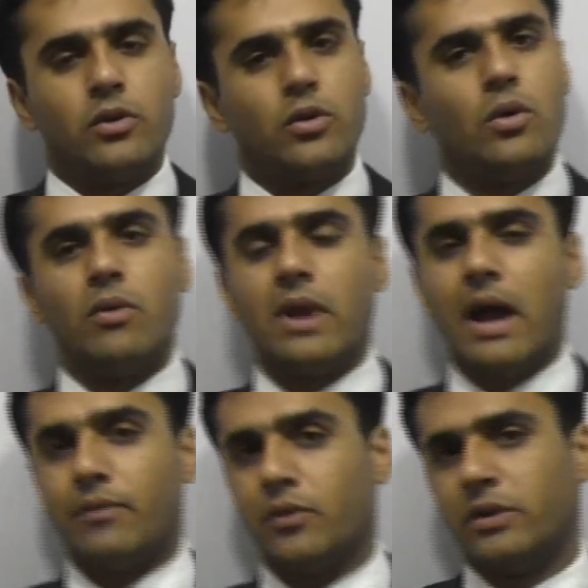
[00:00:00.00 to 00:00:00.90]
So we'll
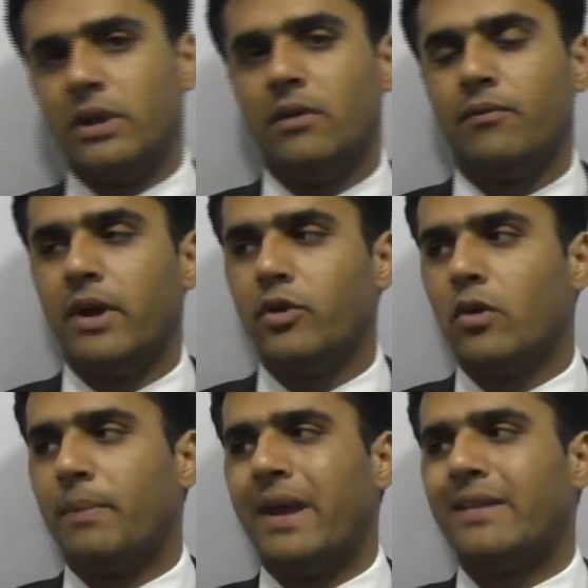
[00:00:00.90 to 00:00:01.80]
have to see where
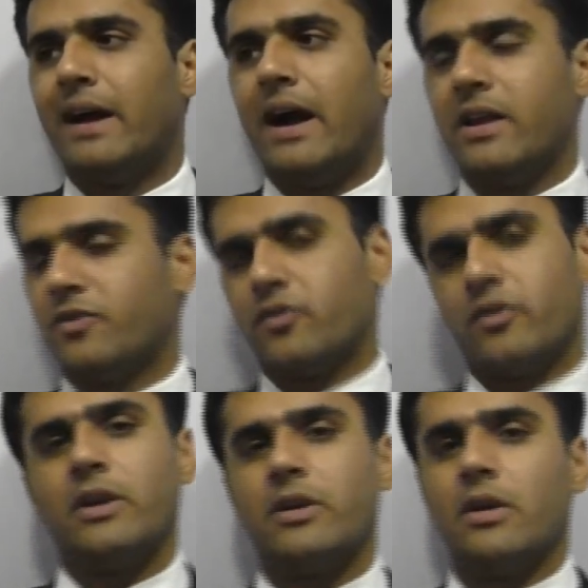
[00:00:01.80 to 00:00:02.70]
you are paying the highest
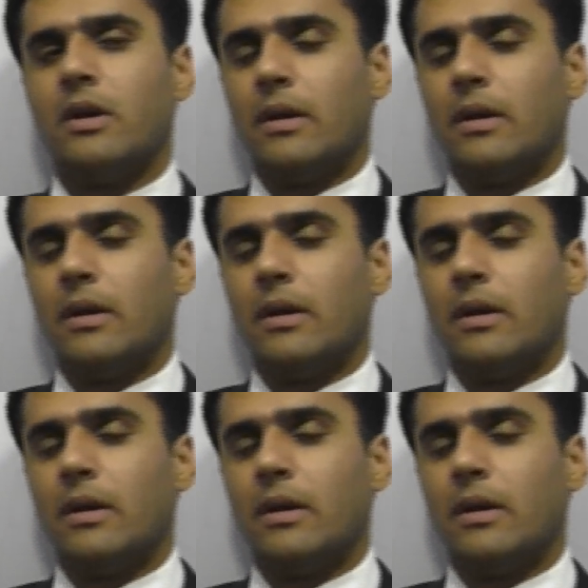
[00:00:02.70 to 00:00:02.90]
rate.